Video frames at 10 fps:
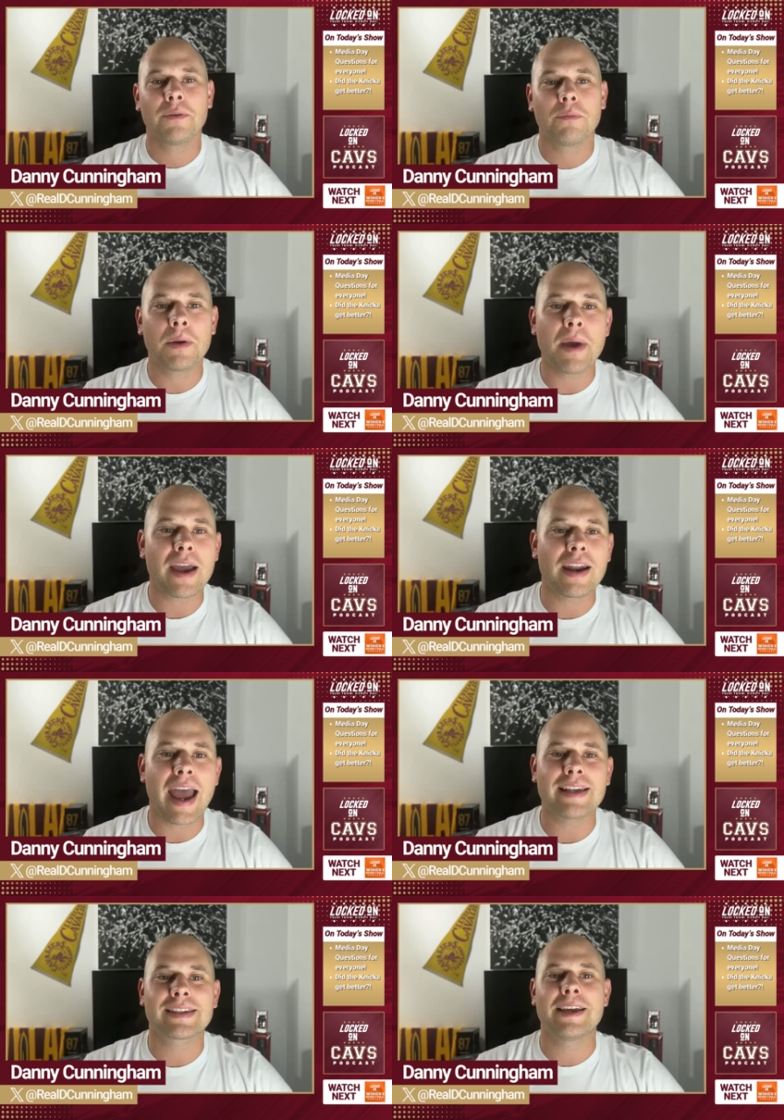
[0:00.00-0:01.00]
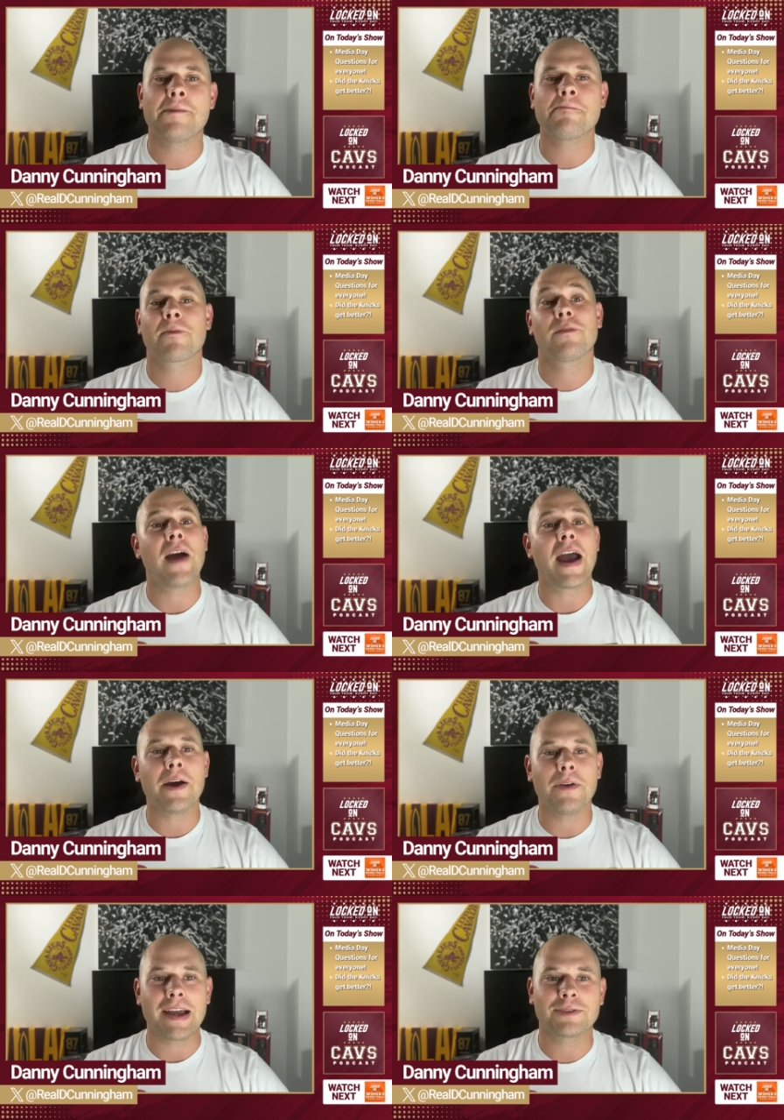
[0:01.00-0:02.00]
What am I going to ask him? Find
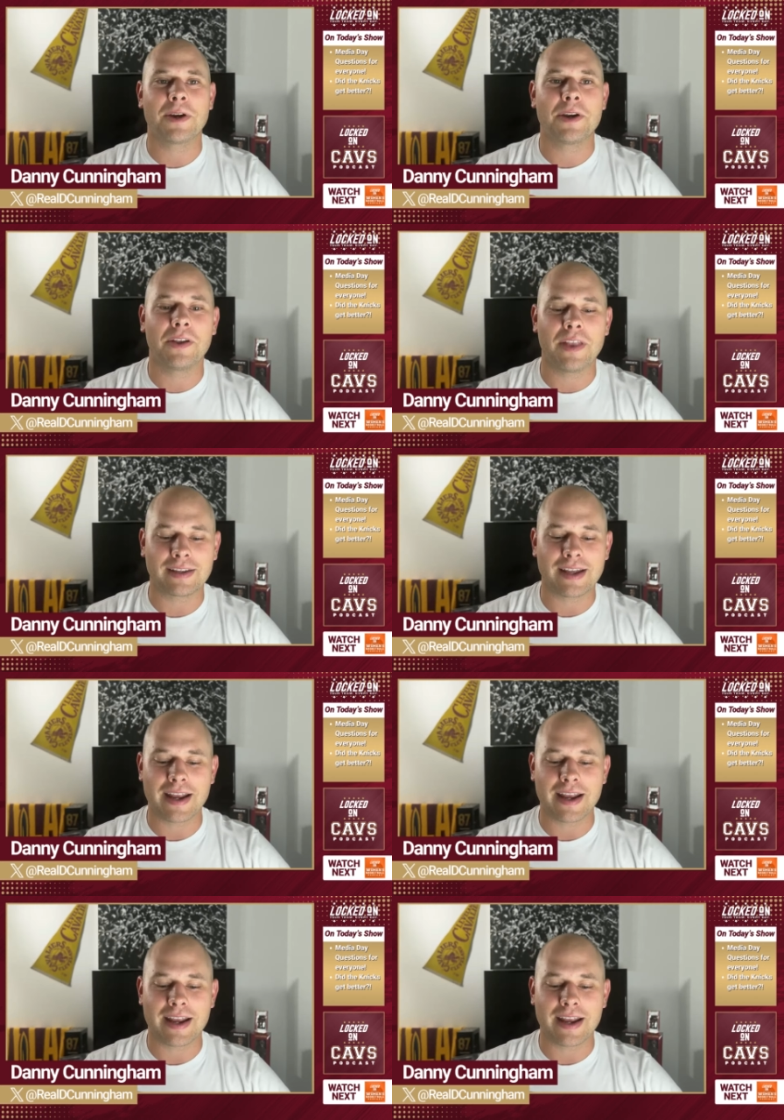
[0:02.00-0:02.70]
out next right here on Locked On